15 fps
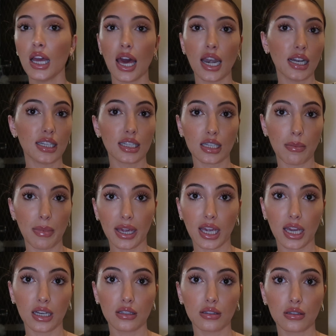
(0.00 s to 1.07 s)
and it doesn't make
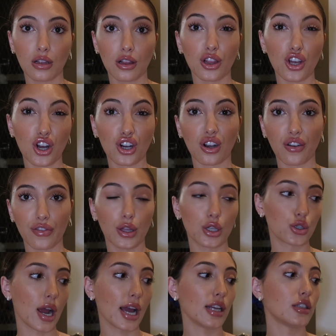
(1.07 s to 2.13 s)
it look or feel
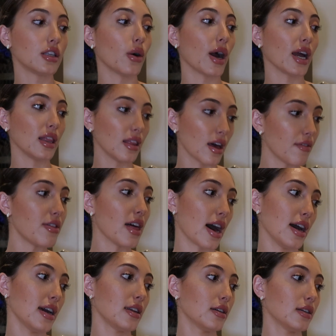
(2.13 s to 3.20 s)
dry, so I love
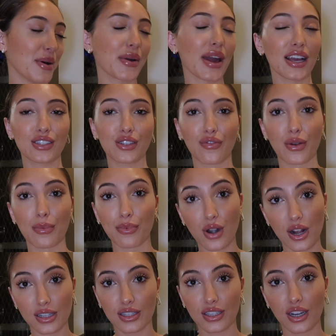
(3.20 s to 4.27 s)
that. Okay, so for
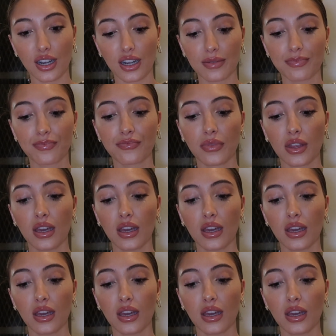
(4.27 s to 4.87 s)
bronzer,